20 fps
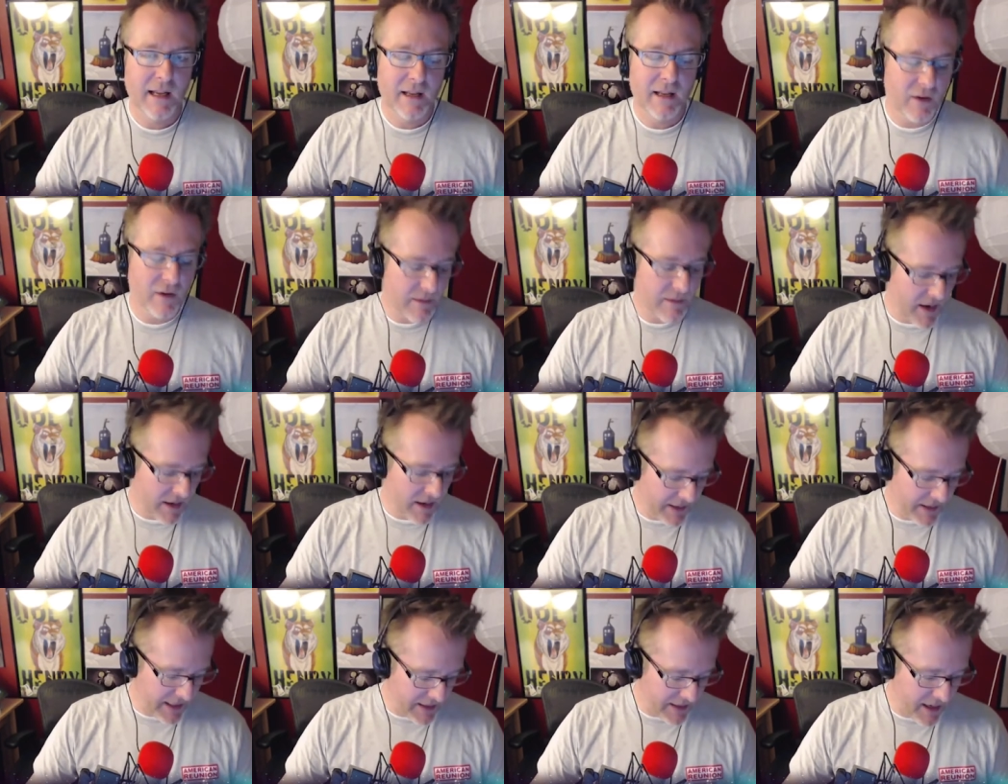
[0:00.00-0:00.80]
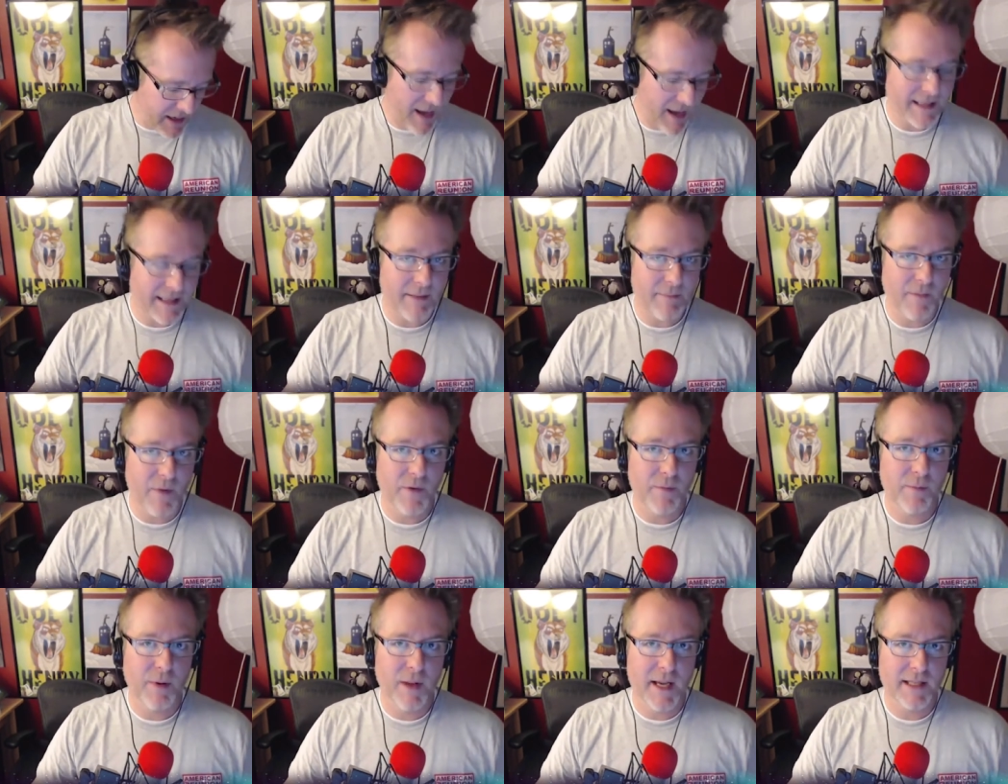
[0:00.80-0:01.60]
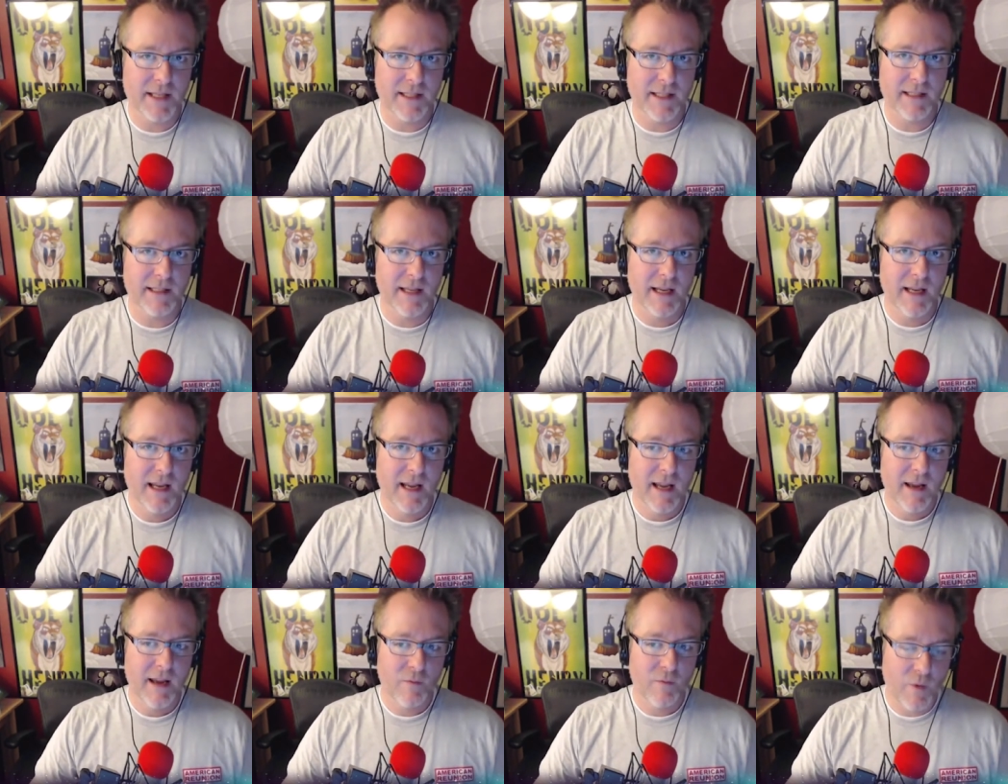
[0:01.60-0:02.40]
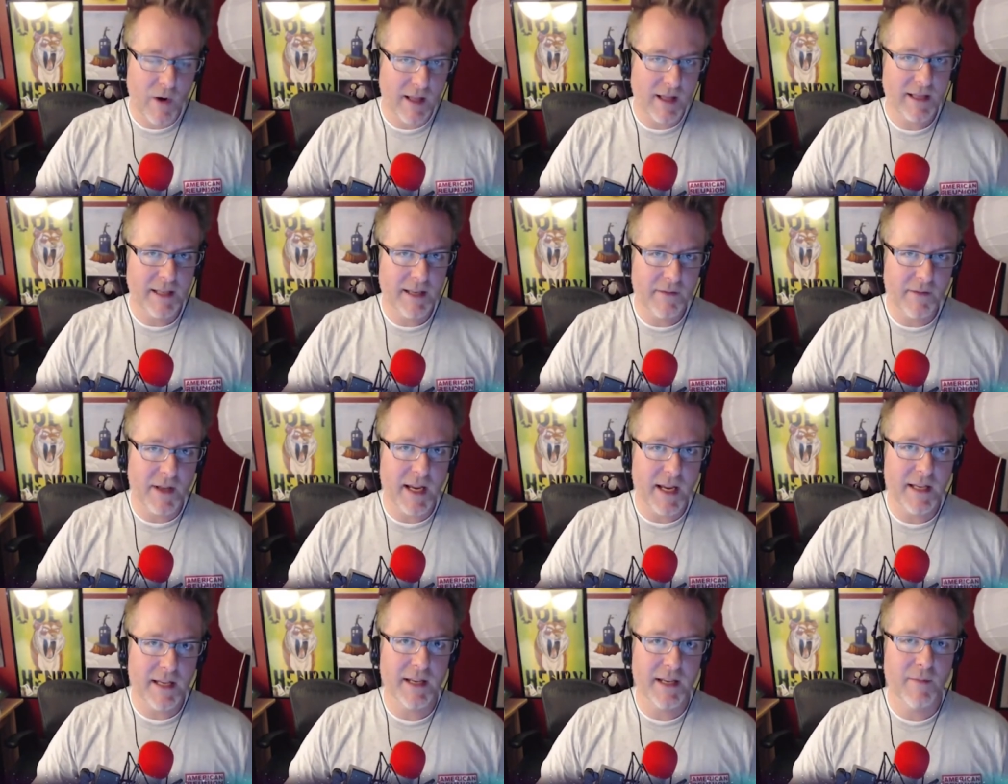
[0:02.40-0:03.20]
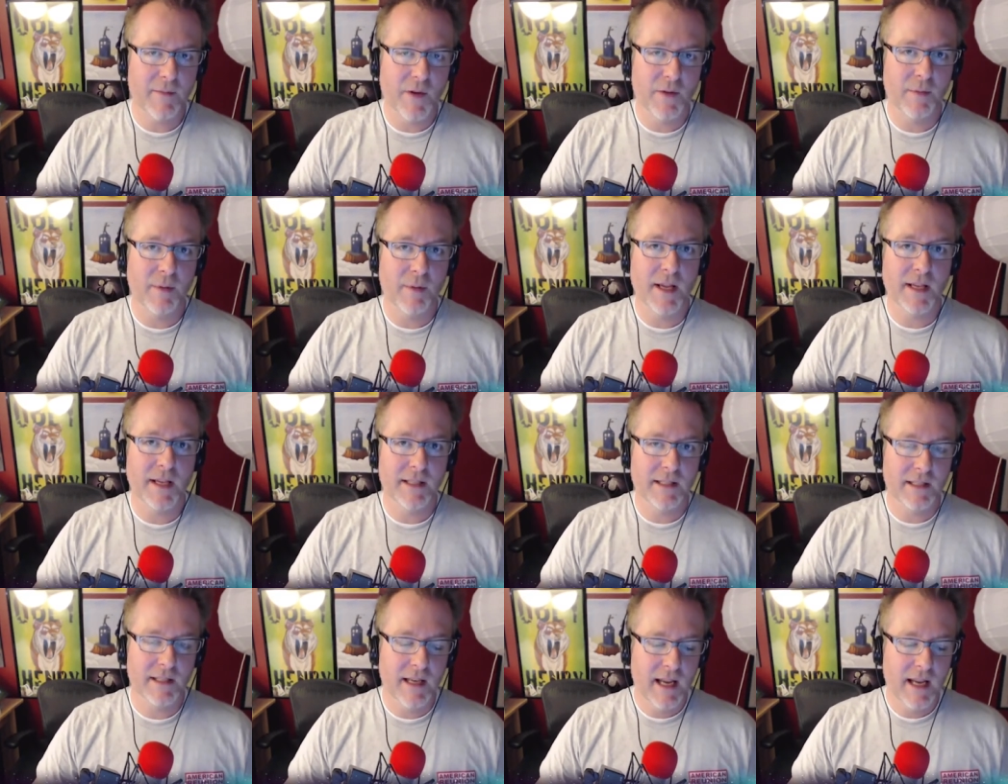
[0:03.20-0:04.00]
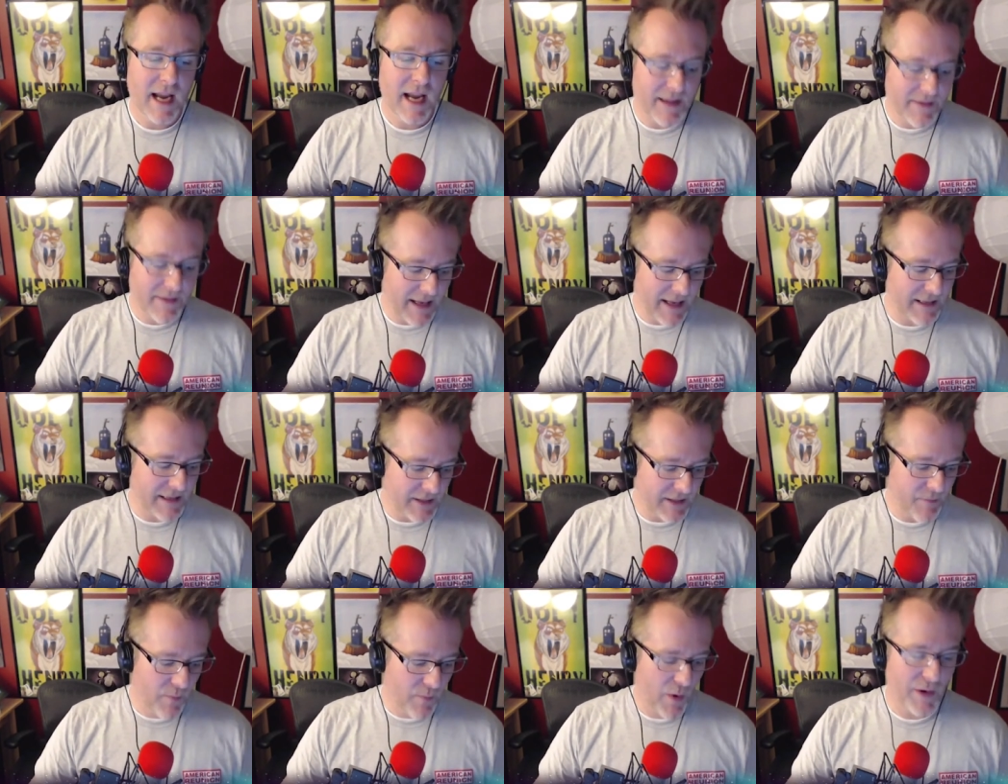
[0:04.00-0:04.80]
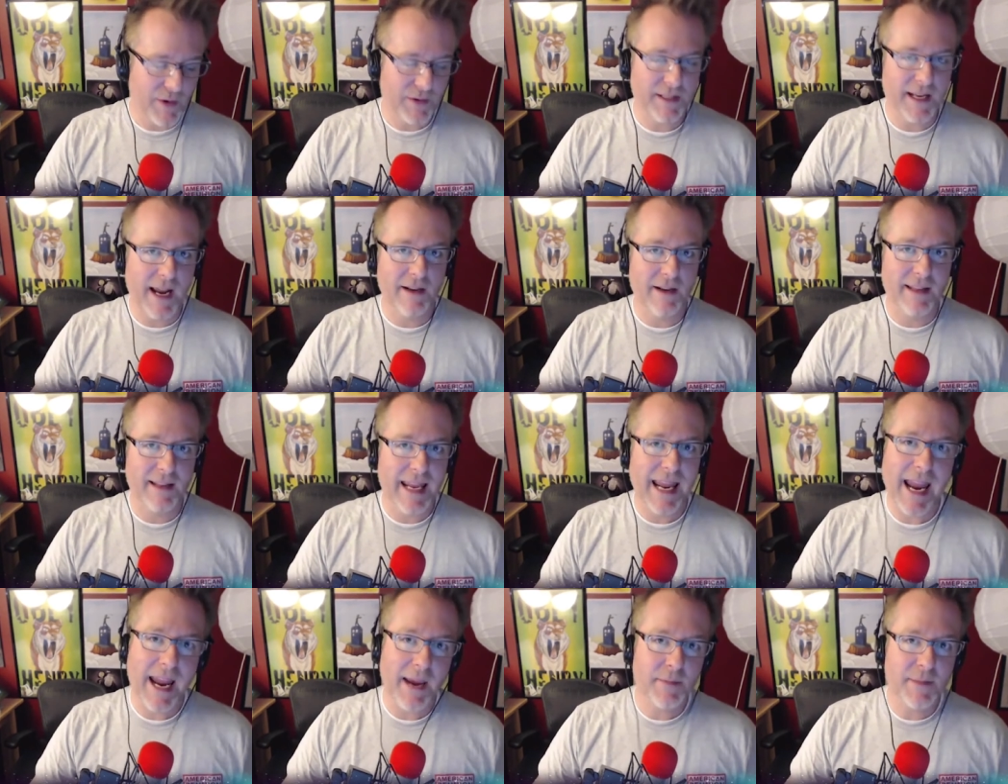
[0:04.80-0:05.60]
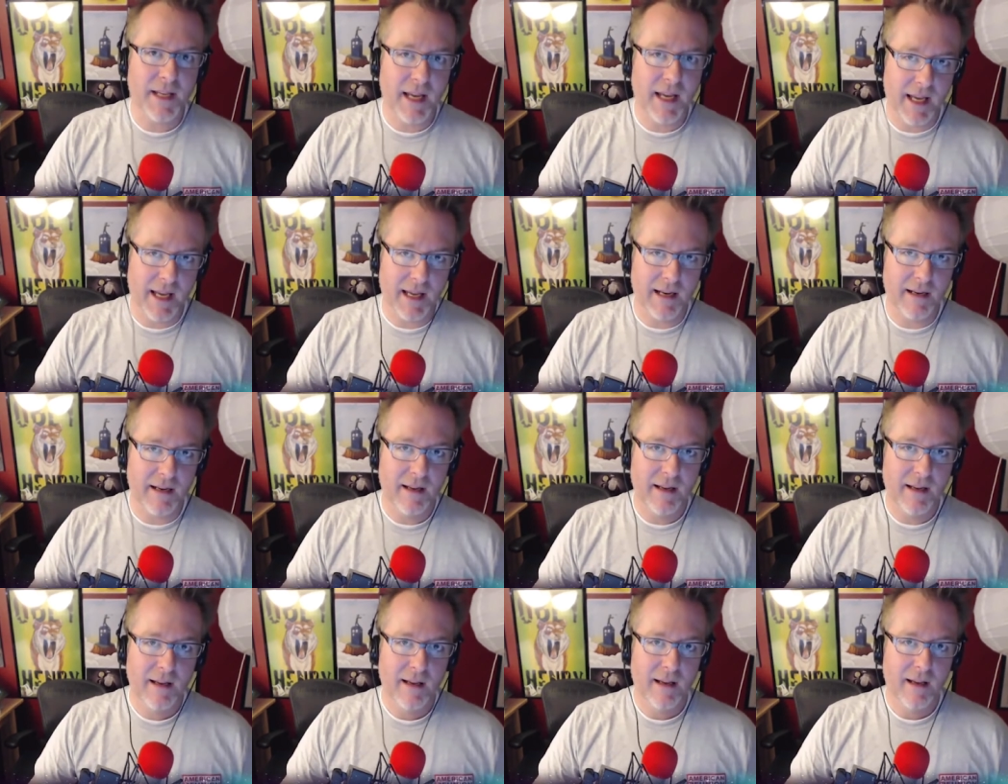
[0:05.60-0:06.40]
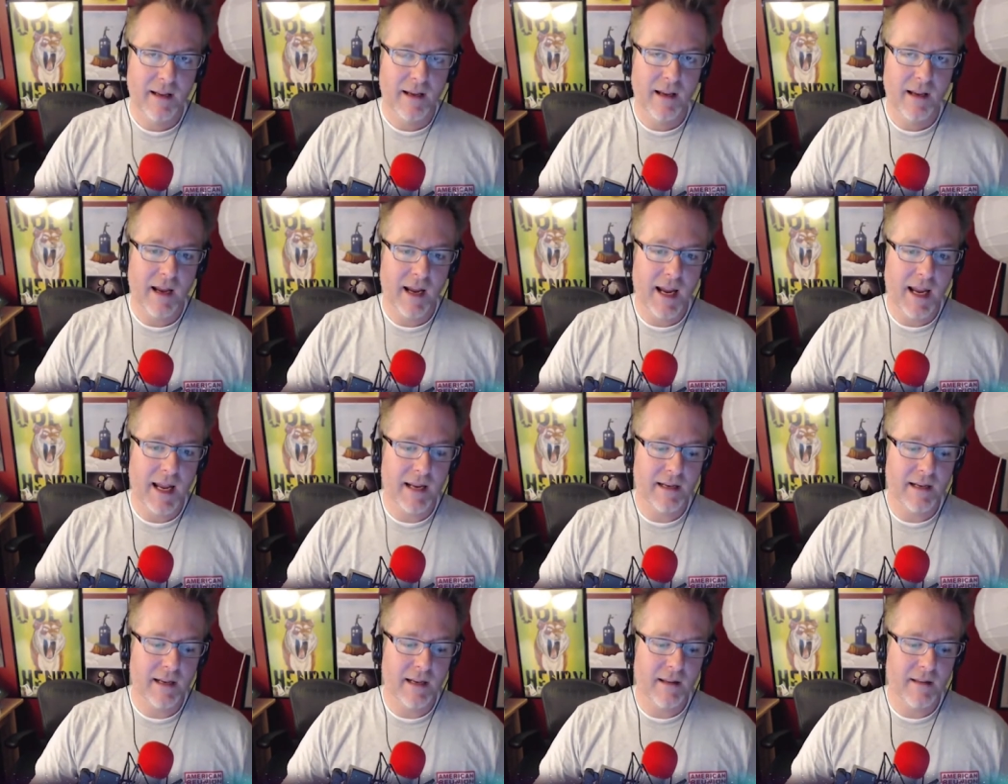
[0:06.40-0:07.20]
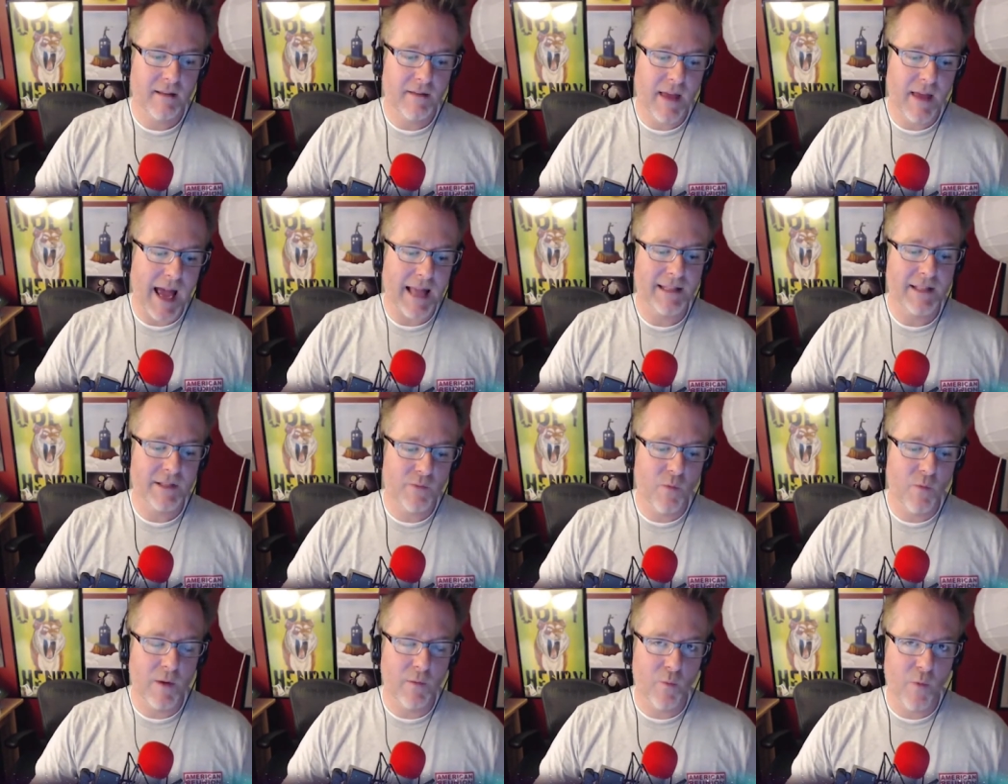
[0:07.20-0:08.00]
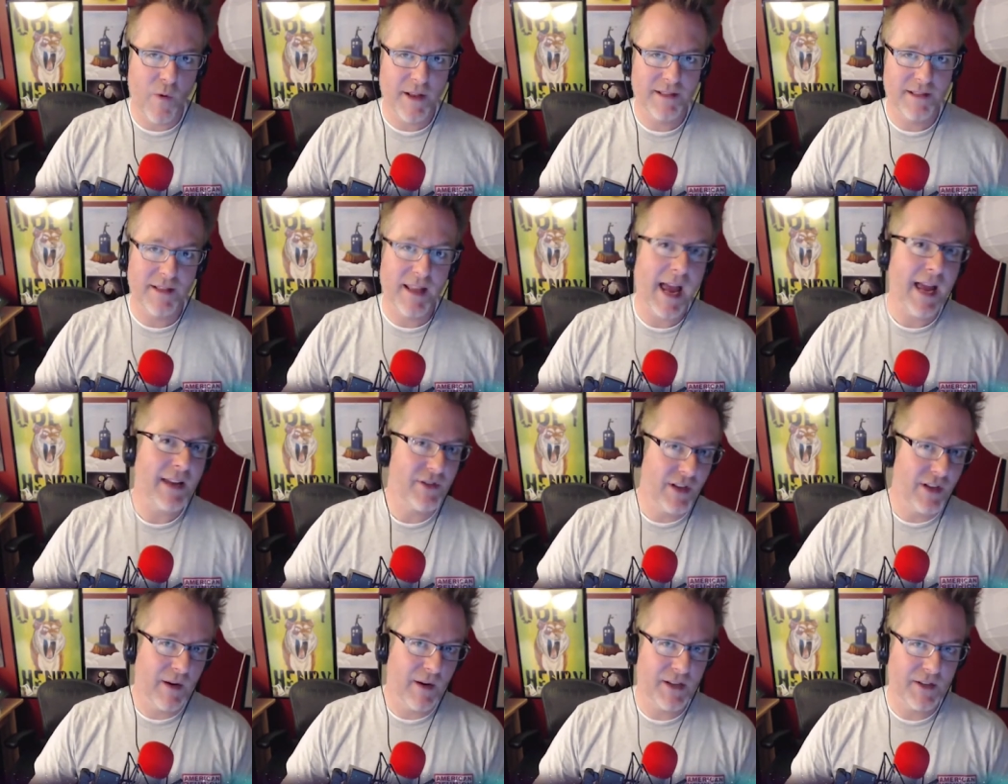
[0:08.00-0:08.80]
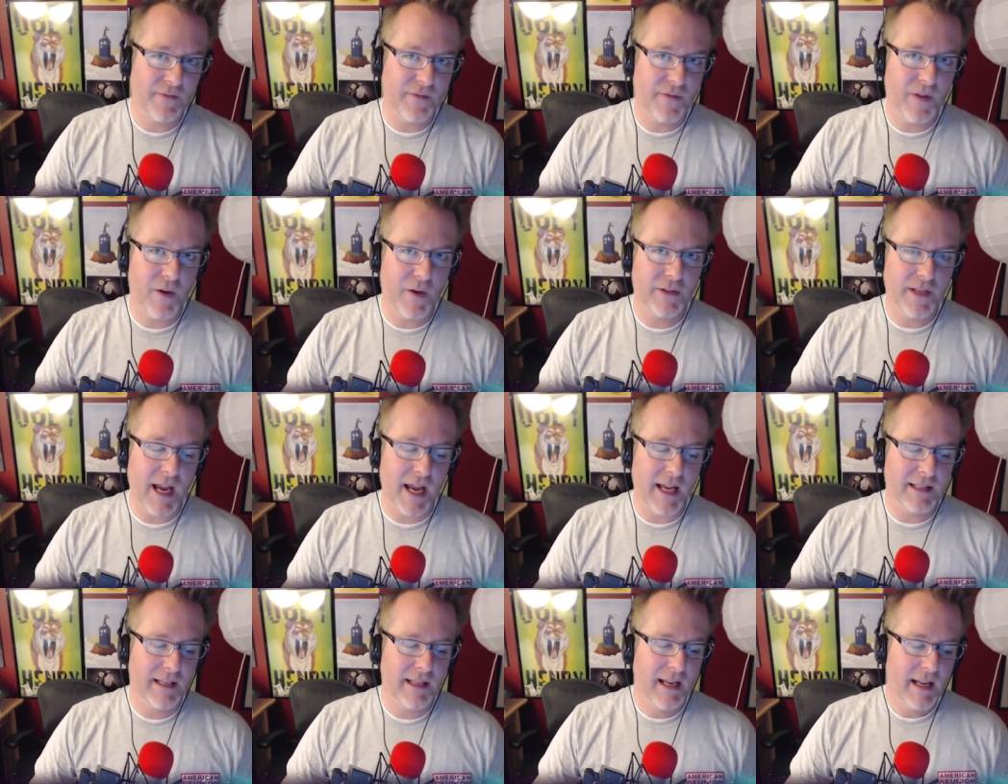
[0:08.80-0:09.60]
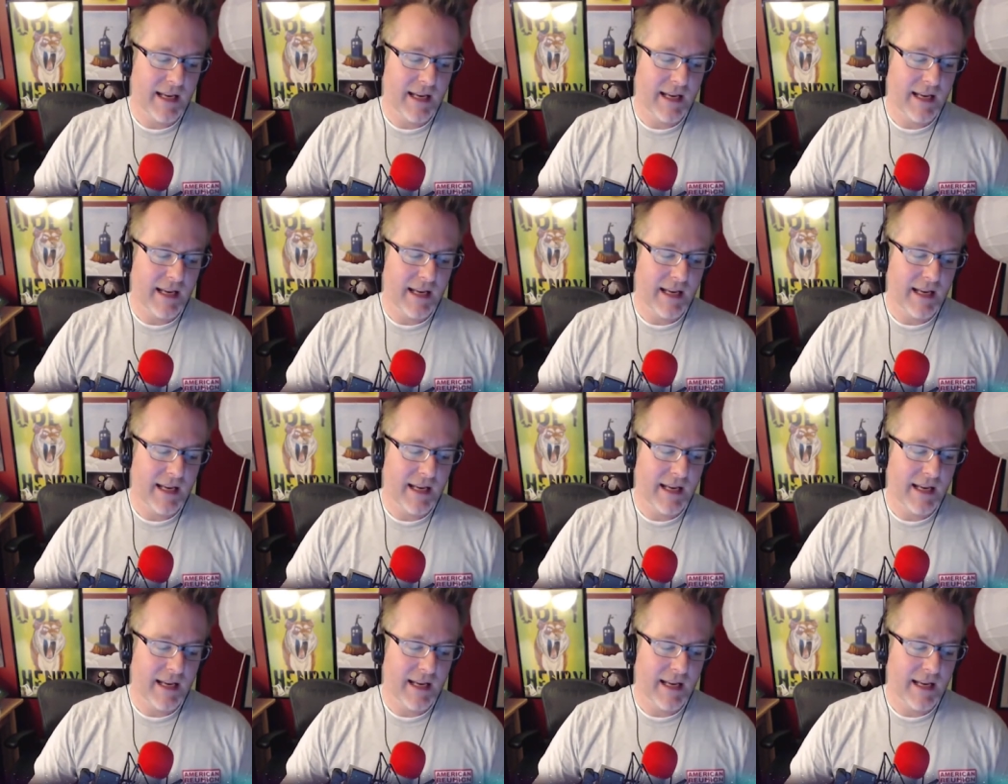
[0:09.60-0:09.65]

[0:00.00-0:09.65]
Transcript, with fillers: you're going to be able to get the content in both places relatively easy in both places. And then it just boils down to the games again. And that's what wins that generation for those guys.